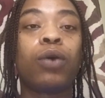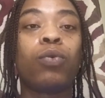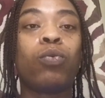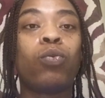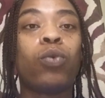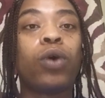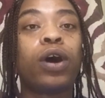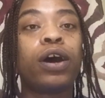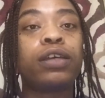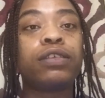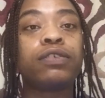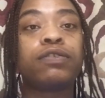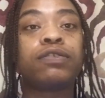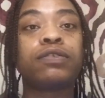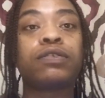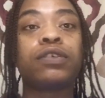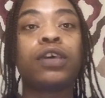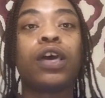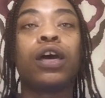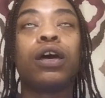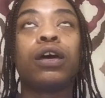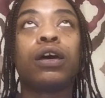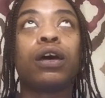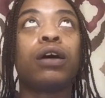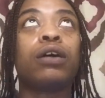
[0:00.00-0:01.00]
And once,
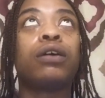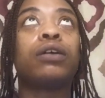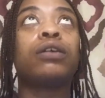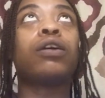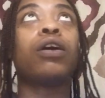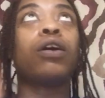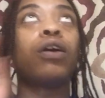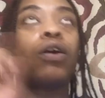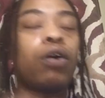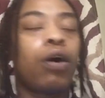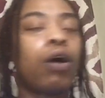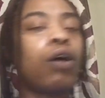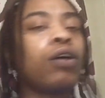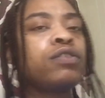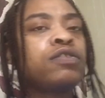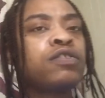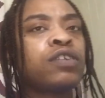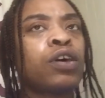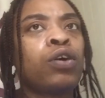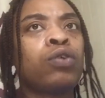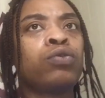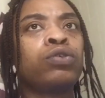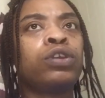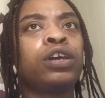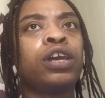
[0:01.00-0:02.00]

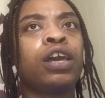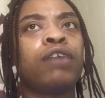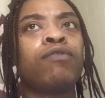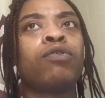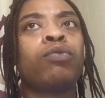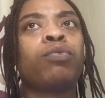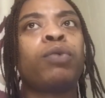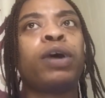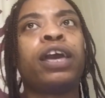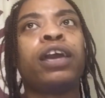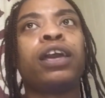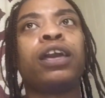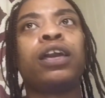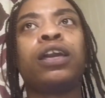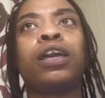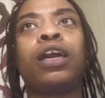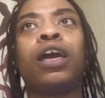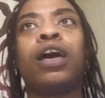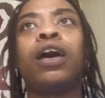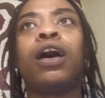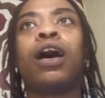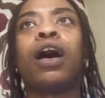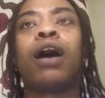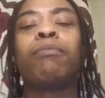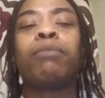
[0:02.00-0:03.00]
also the
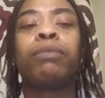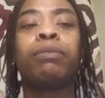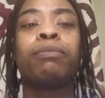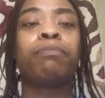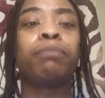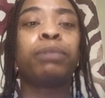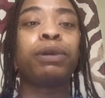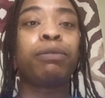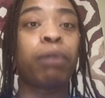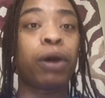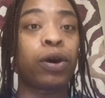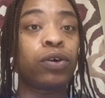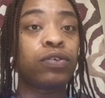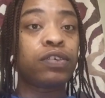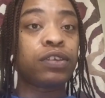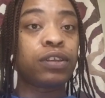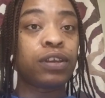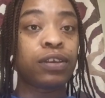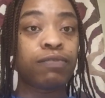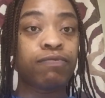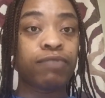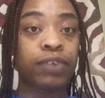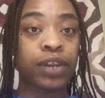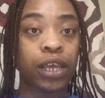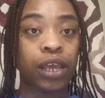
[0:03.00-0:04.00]
giveaway, I'm going to be
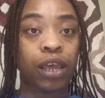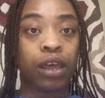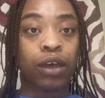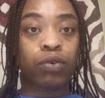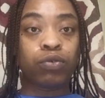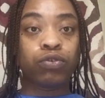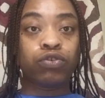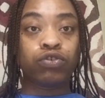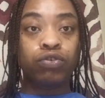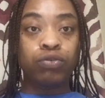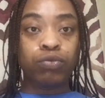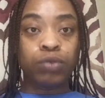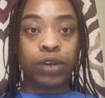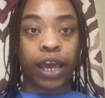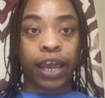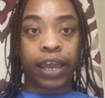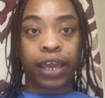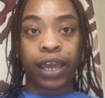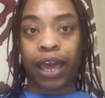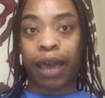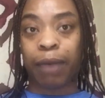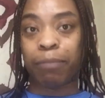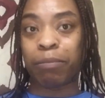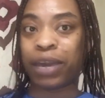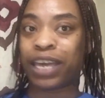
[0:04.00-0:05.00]
posting this video
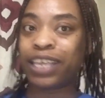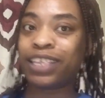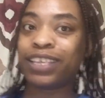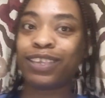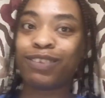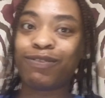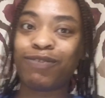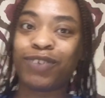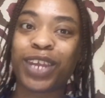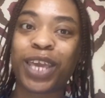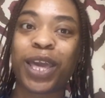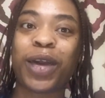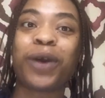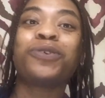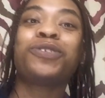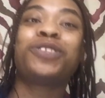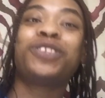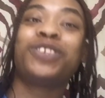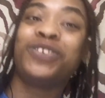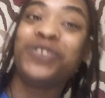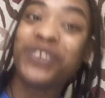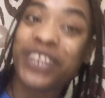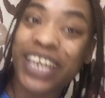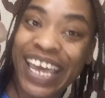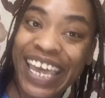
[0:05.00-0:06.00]
tonight. I made this video
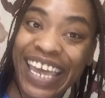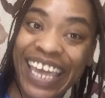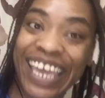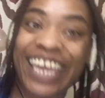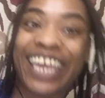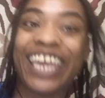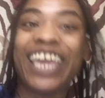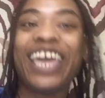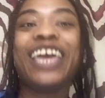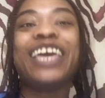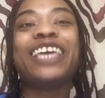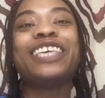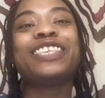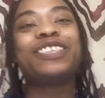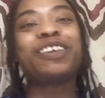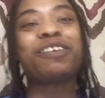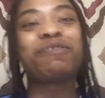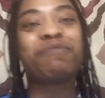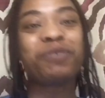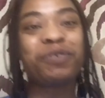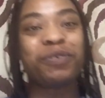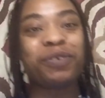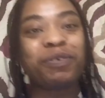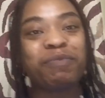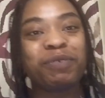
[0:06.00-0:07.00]
today, so
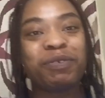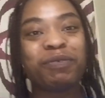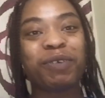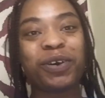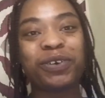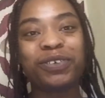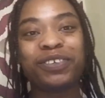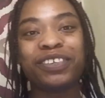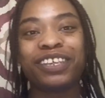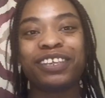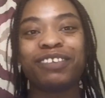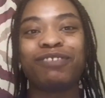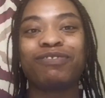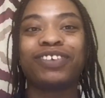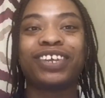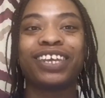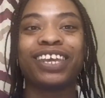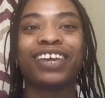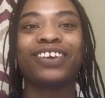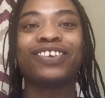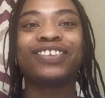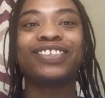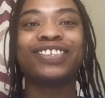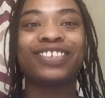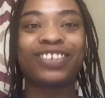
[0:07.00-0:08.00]
I'm going to be posting this
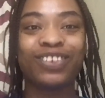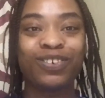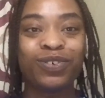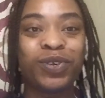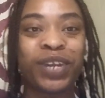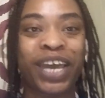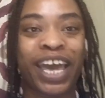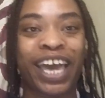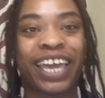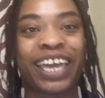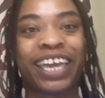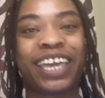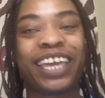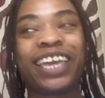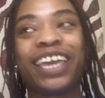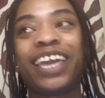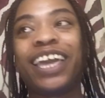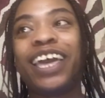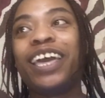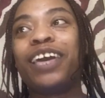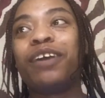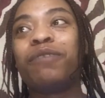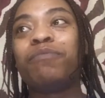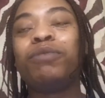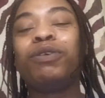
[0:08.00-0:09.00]
video tonight
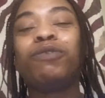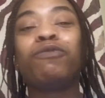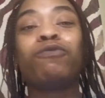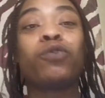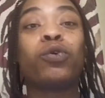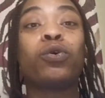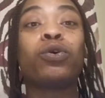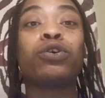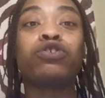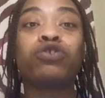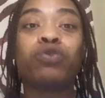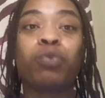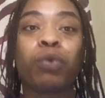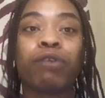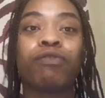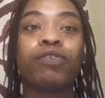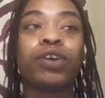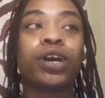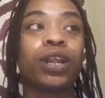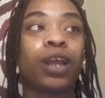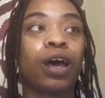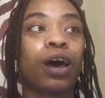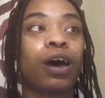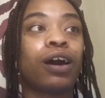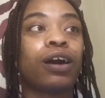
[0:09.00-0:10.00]
before 12
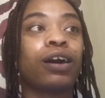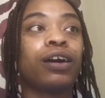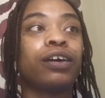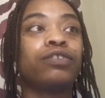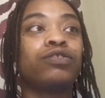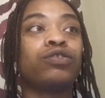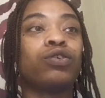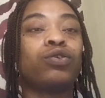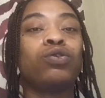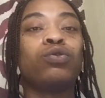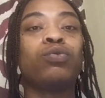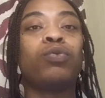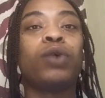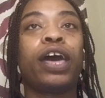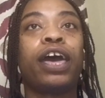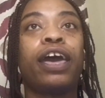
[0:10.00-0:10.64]
o'clock. So you